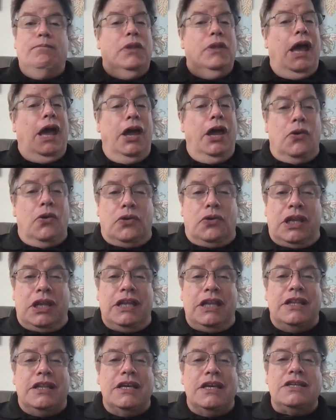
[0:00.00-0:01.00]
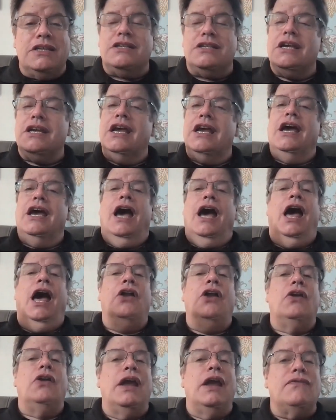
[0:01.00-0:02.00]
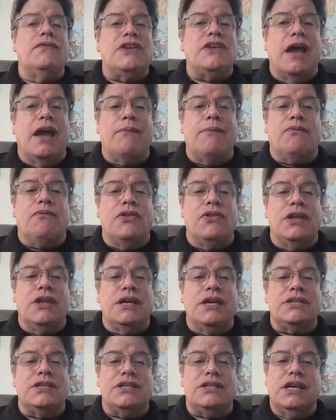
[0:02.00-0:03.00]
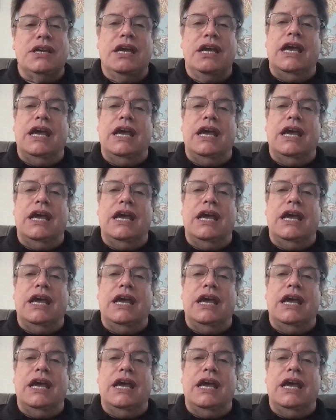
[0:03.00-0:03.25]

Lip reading: I don't need this. I don't have time for this.